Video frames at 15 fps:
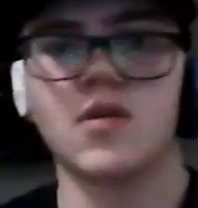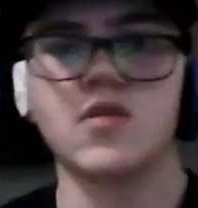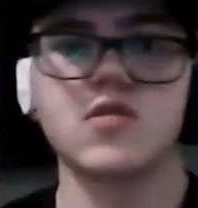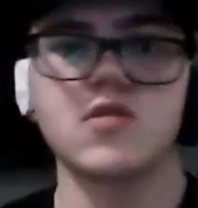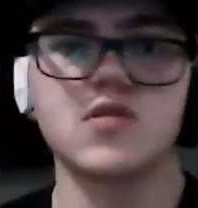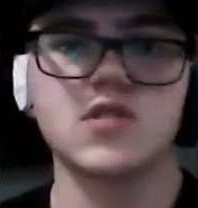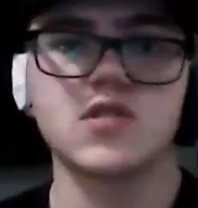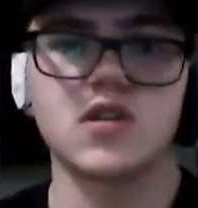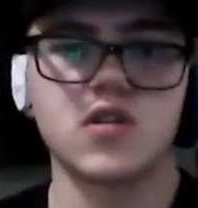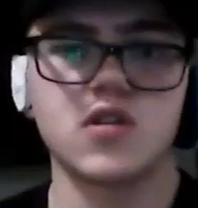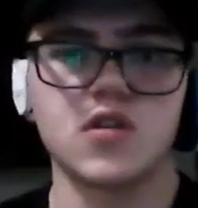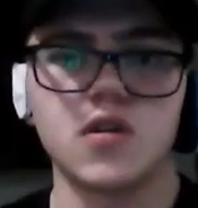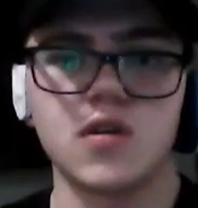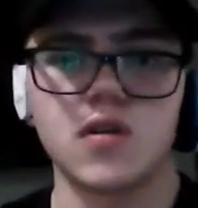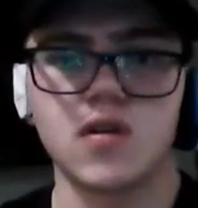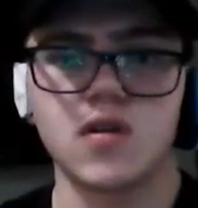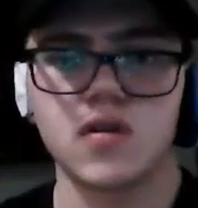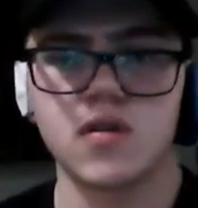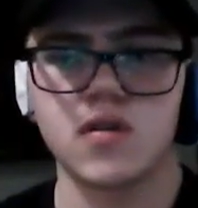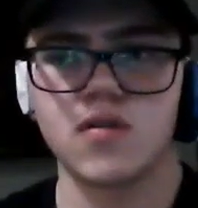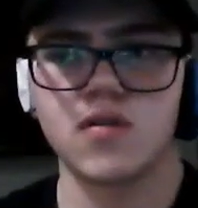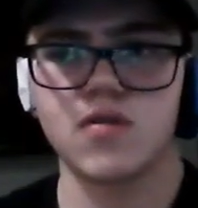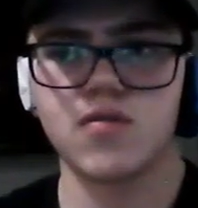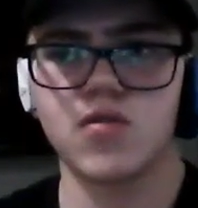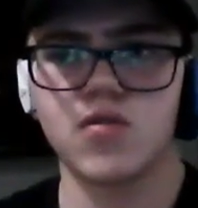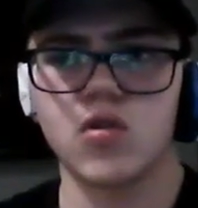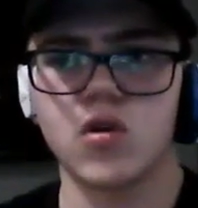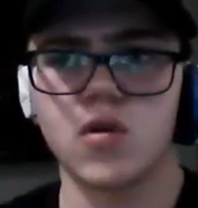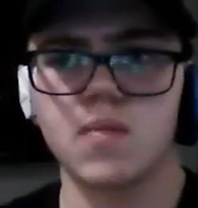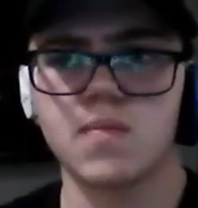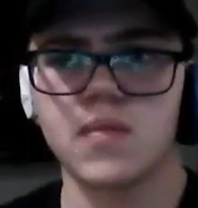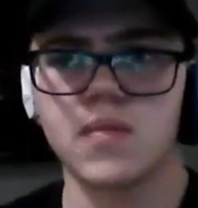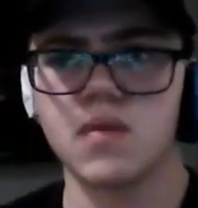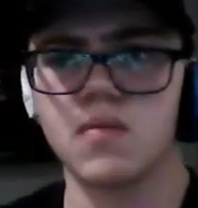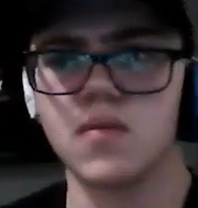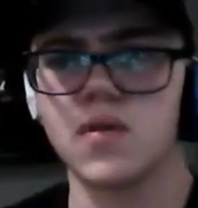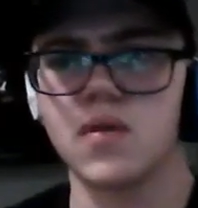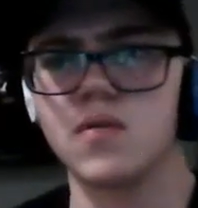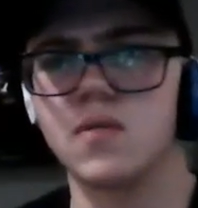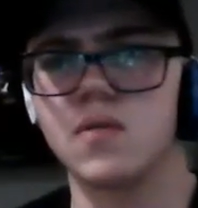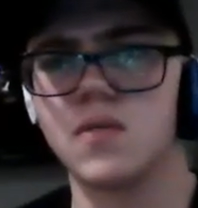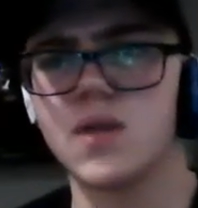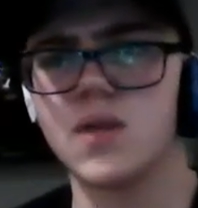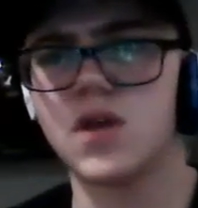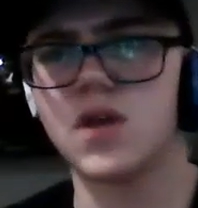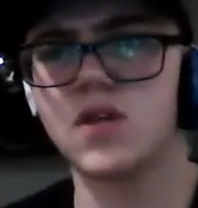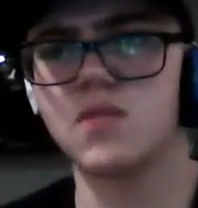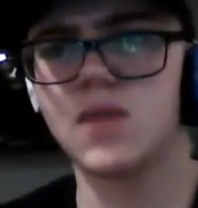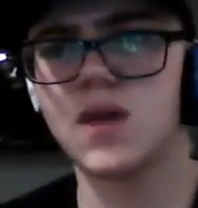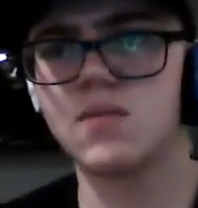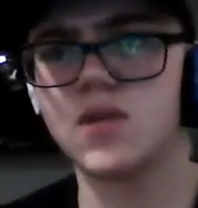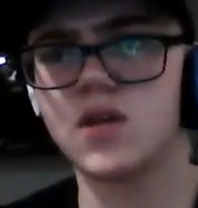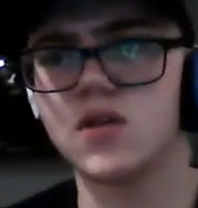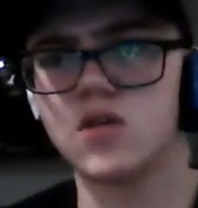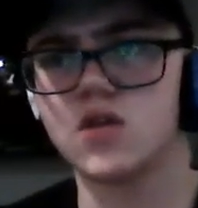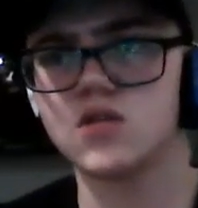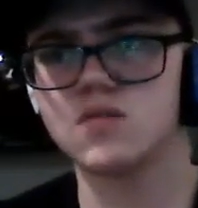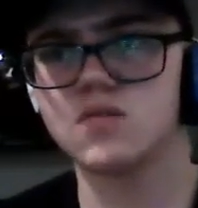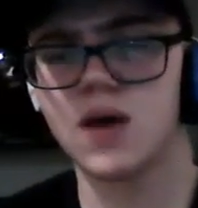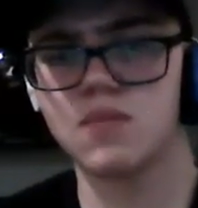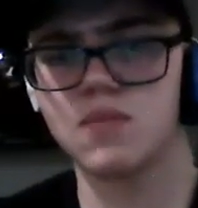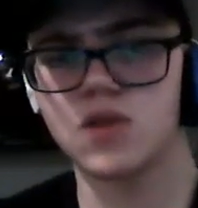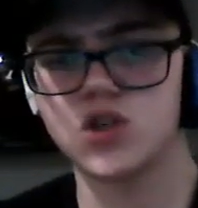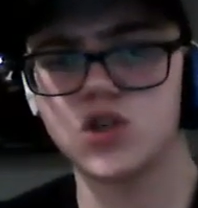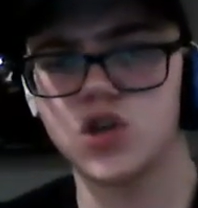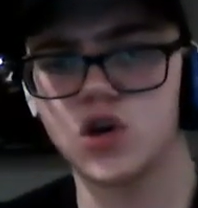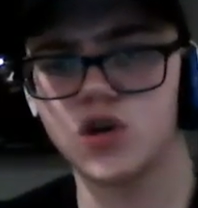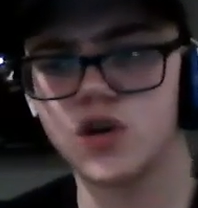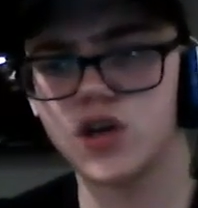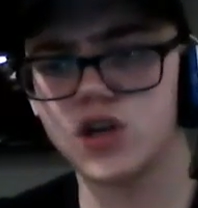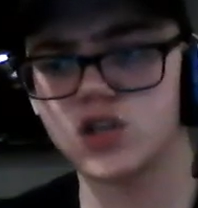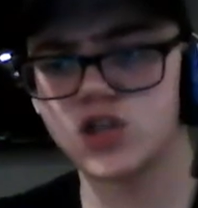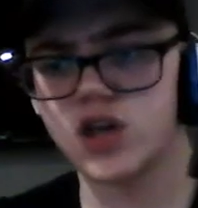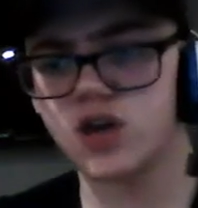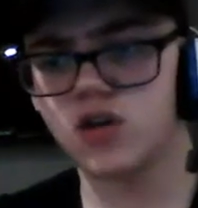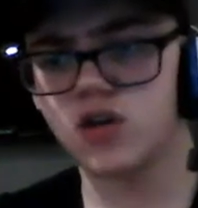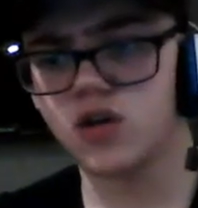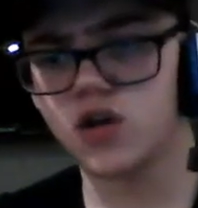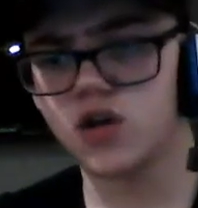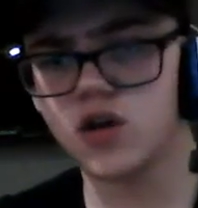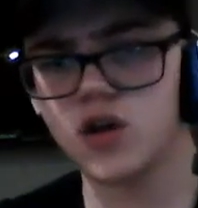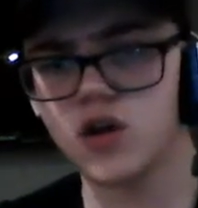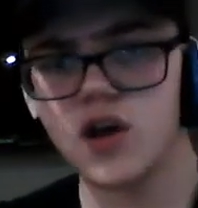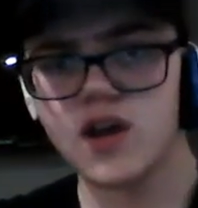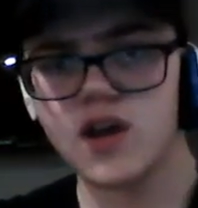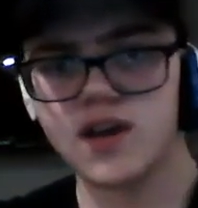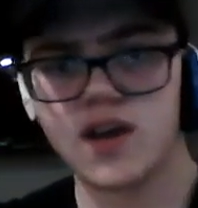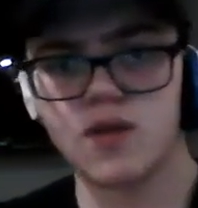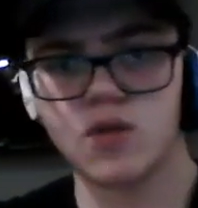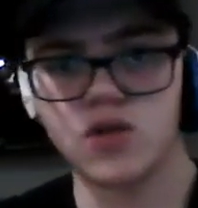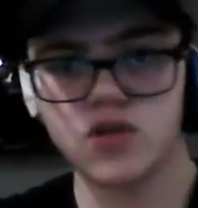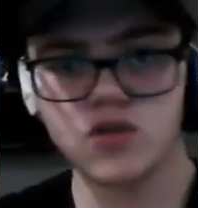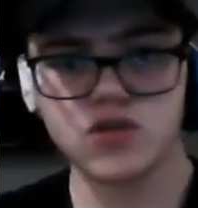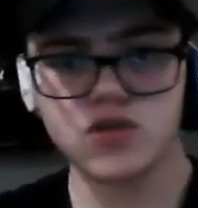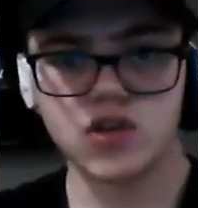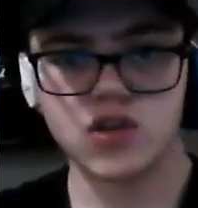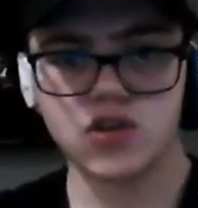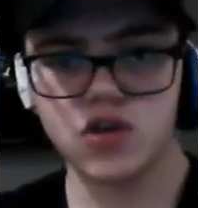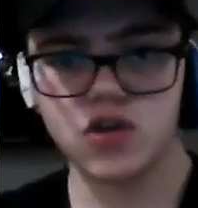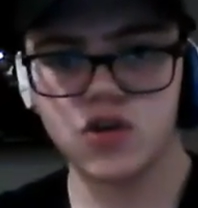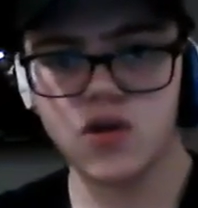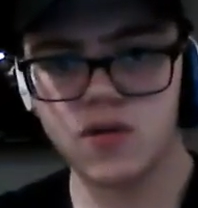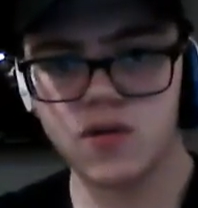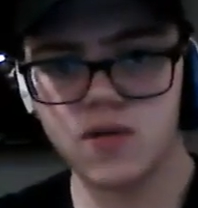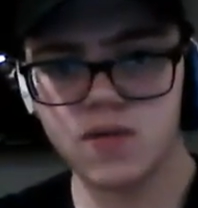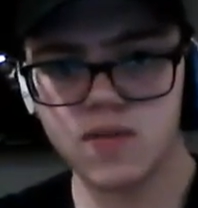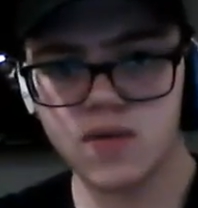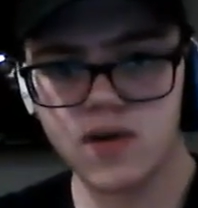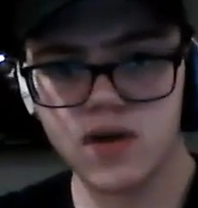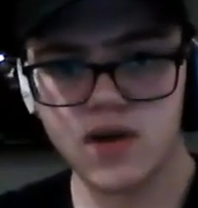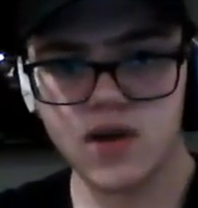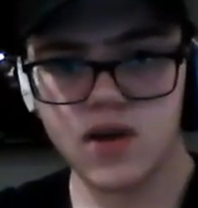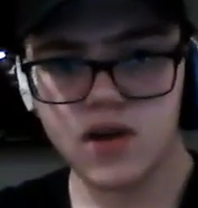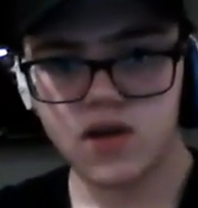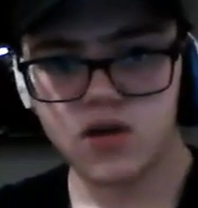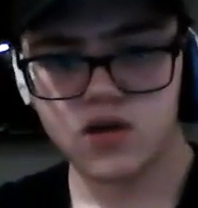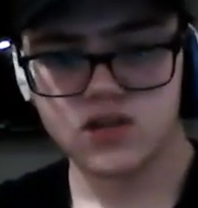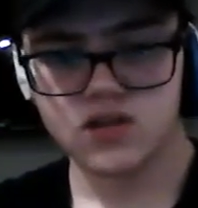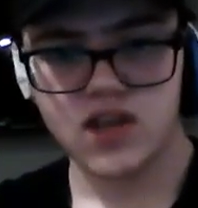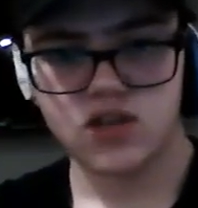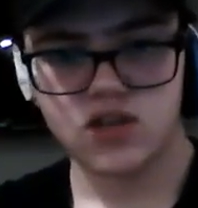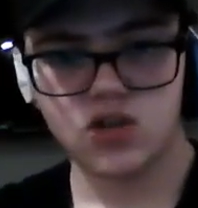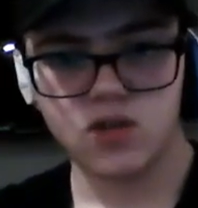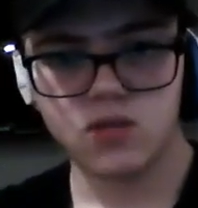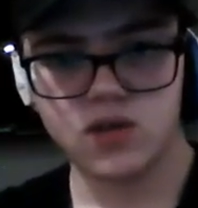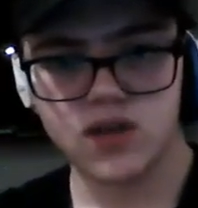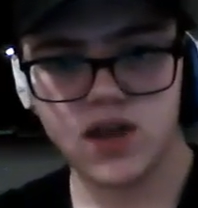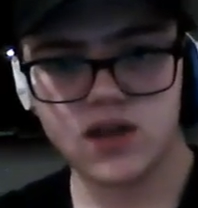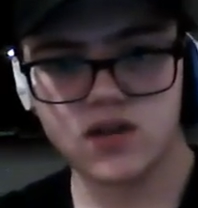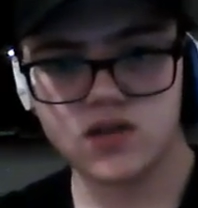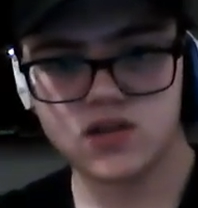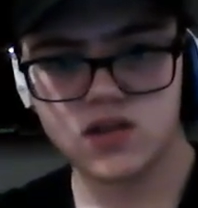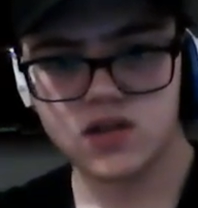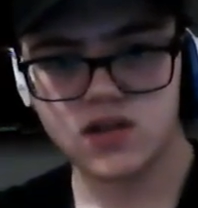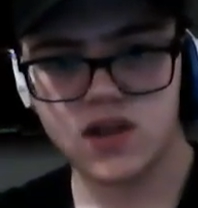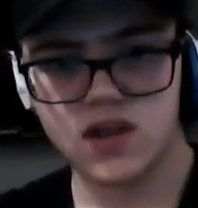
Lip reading: using you, or in my opinion, maybe because Matt Mitrione and Chet Congo, they were using you because they're top contenders.